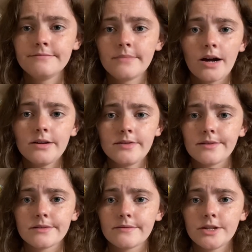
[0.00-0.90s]
I'll get to
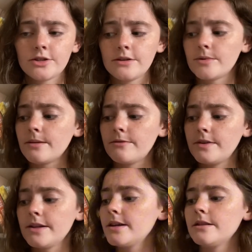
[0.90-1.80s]
this eventually when I'm
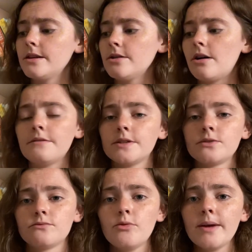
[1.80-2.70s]
feeling the Office
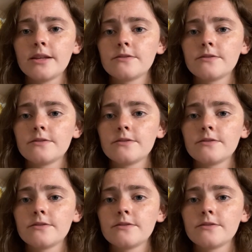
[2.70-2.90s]
romance